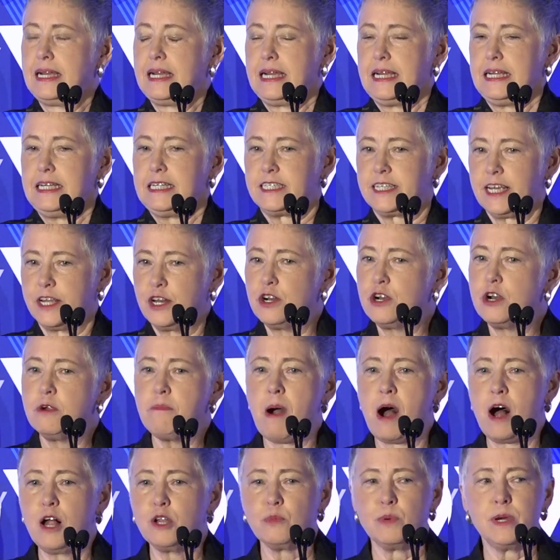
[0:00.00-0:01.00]
Senator
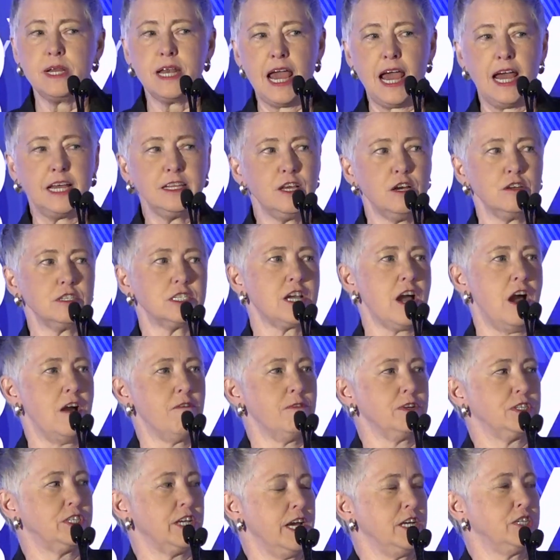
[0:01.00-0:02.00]
Baldwin had those
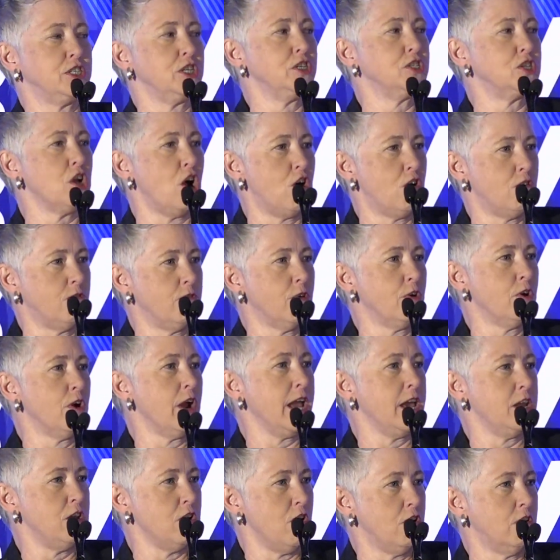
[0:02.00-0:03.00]
conversations over
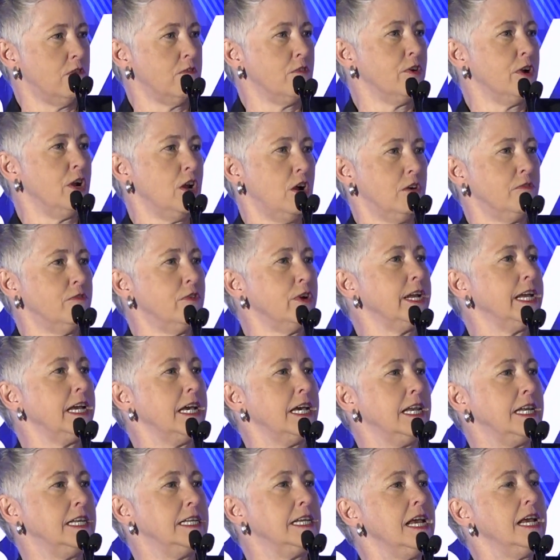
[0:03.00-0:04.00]
and over and over
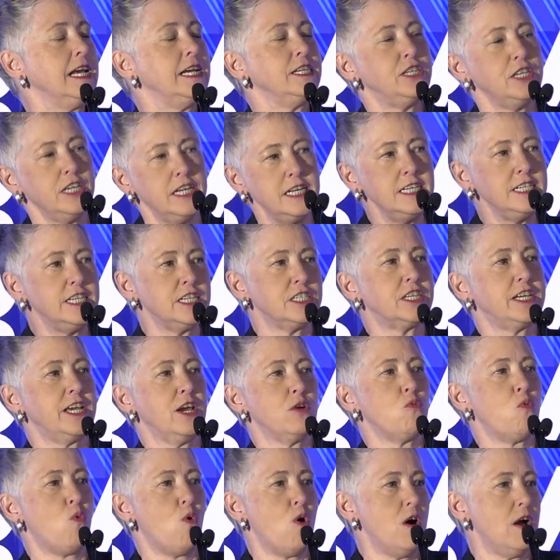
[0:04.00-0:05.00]
again. She didn't just
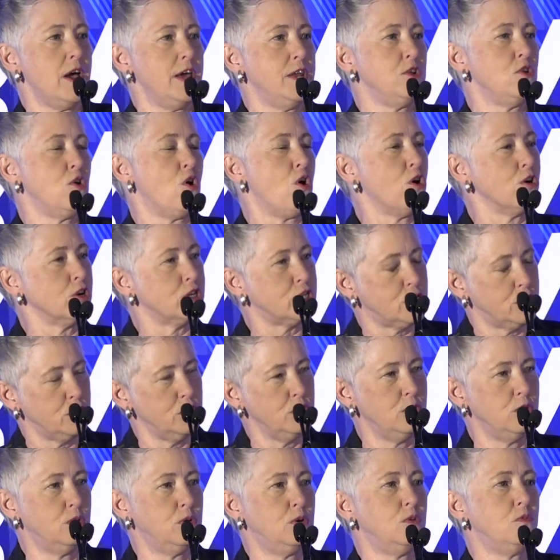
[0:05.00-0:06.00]
get one or
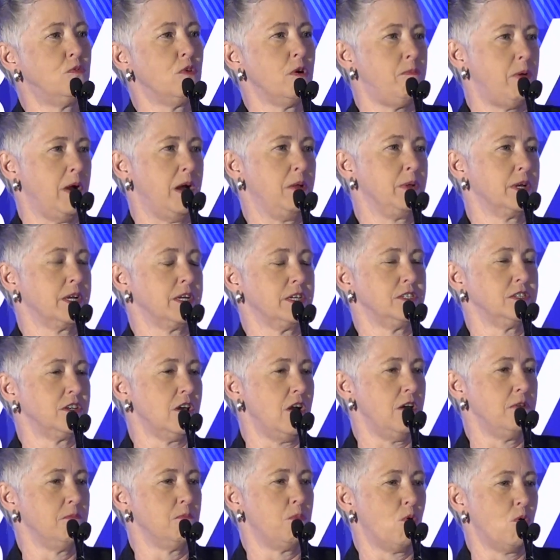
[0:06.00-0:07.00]
two Republicans
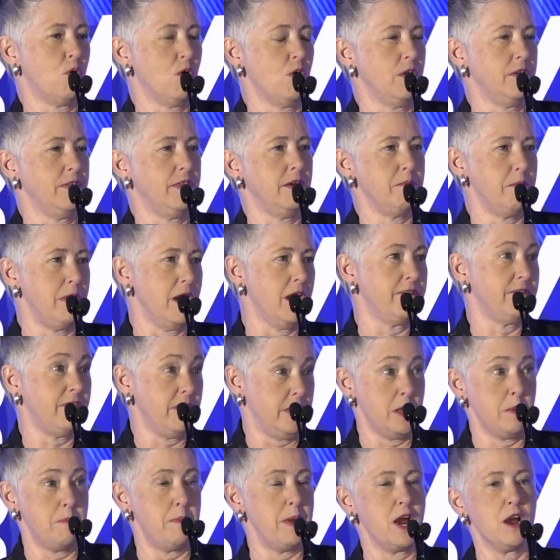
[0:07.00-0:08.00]
on board,
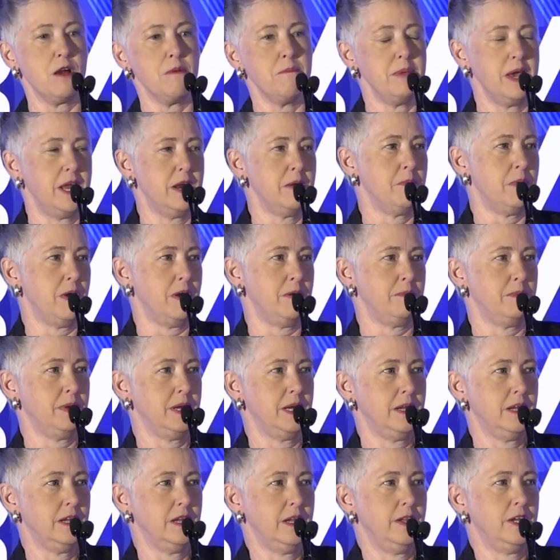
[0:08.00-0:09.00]
the bare minimum.
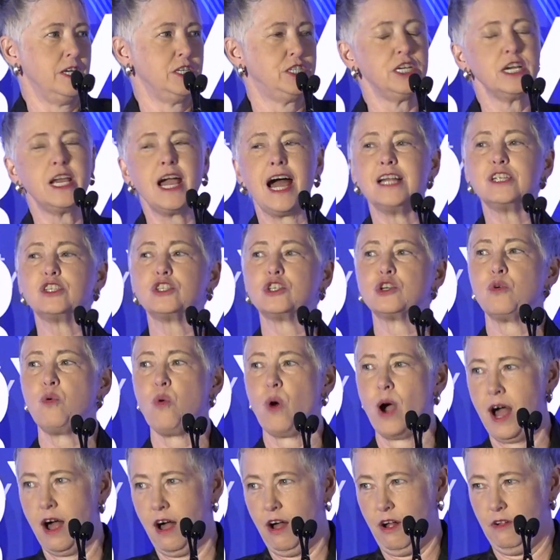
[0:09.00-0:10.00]
She got
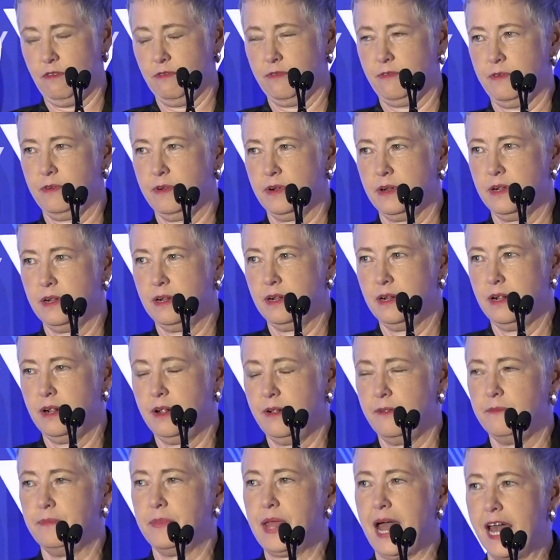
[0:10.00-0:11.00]

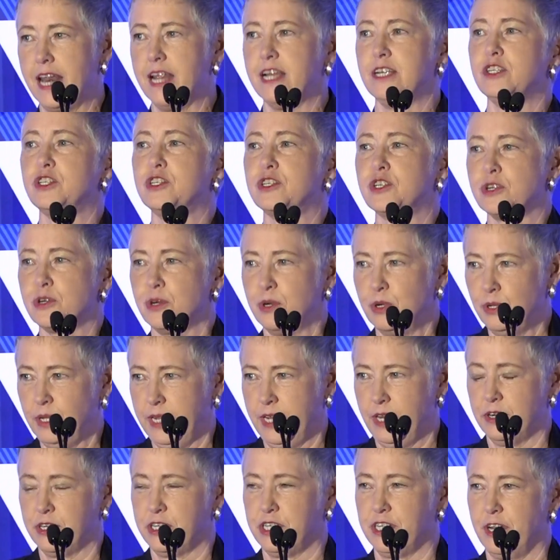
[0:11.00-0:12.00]
12. That is true
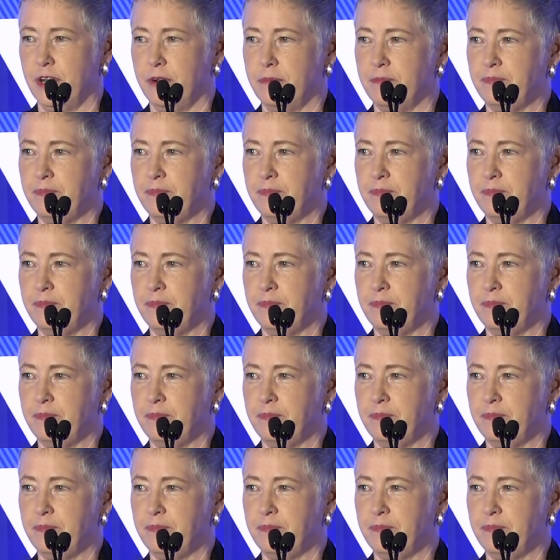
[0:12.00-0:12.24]
leadership.